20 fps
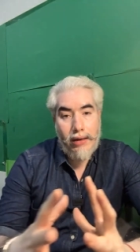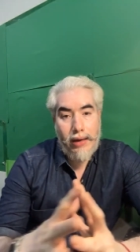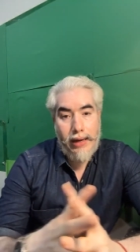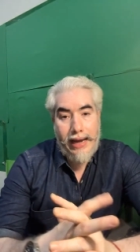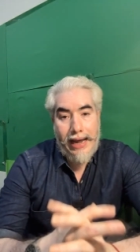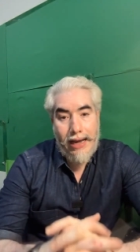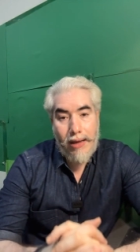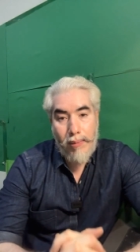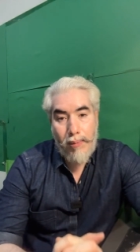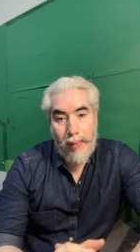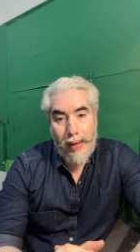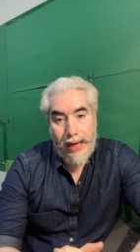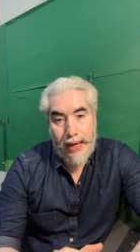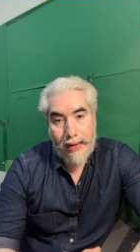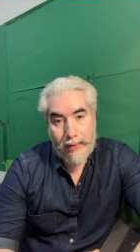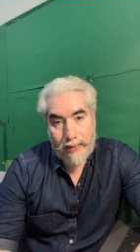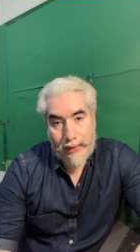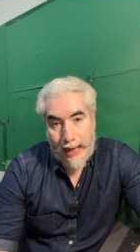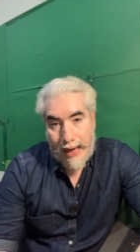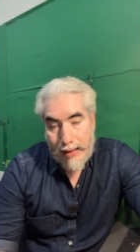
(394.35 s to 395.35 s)
neck
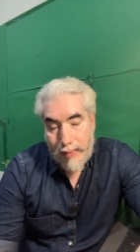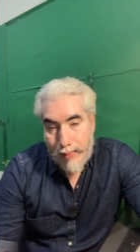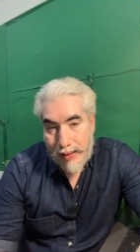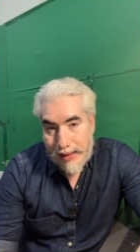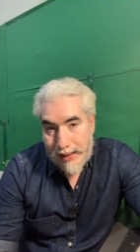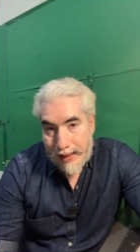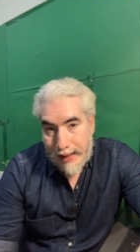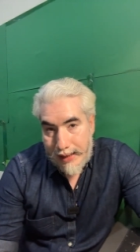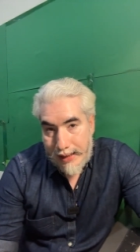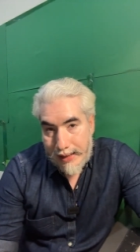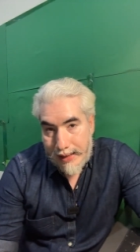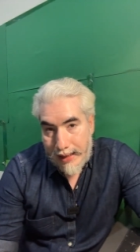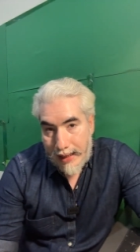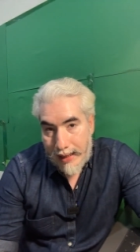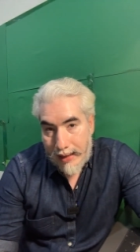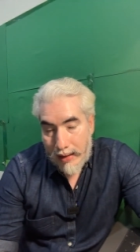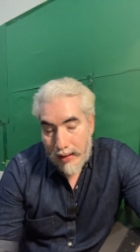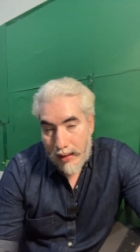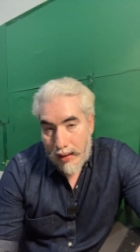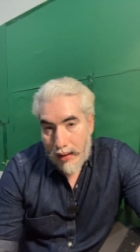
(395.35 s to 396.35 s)
pain and besides
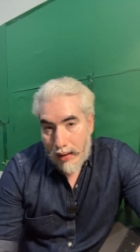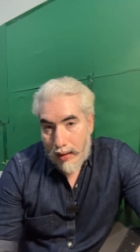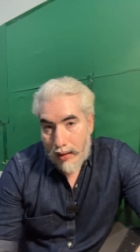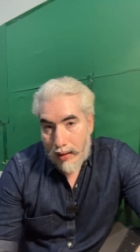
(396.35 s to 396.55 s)
that